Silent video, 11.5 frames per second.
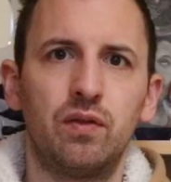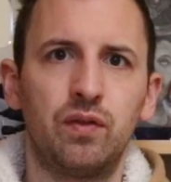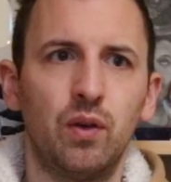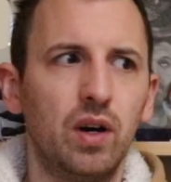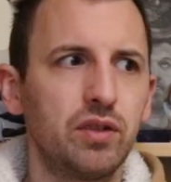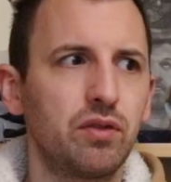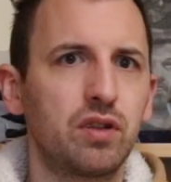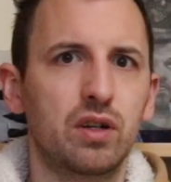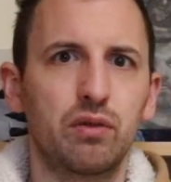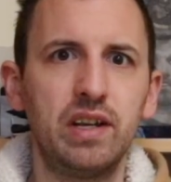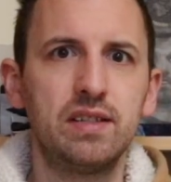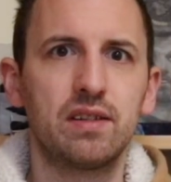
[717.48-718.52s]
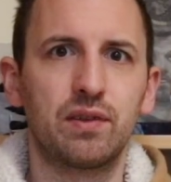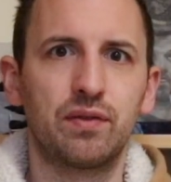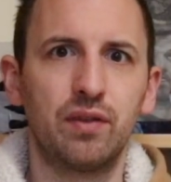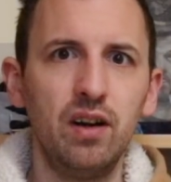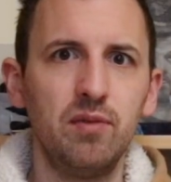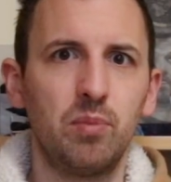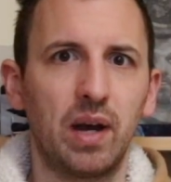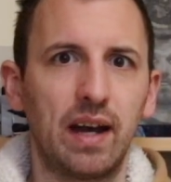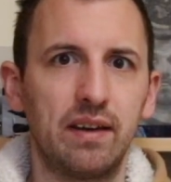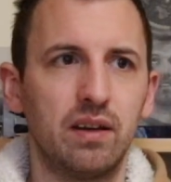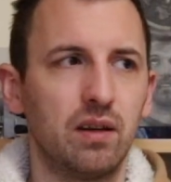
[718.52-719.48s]
400 degrees in a frying
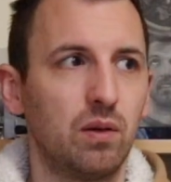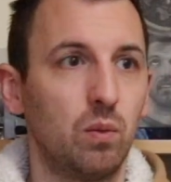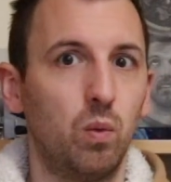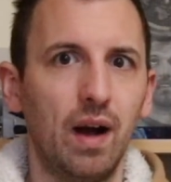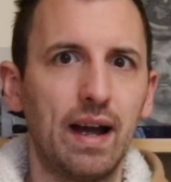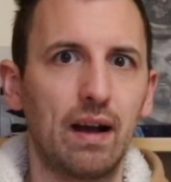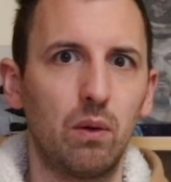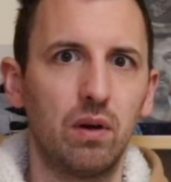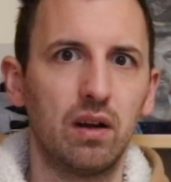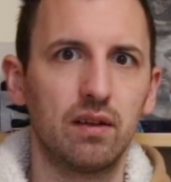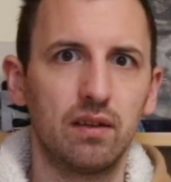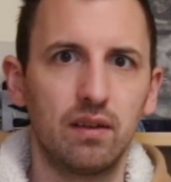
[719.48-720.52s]
pan? Wow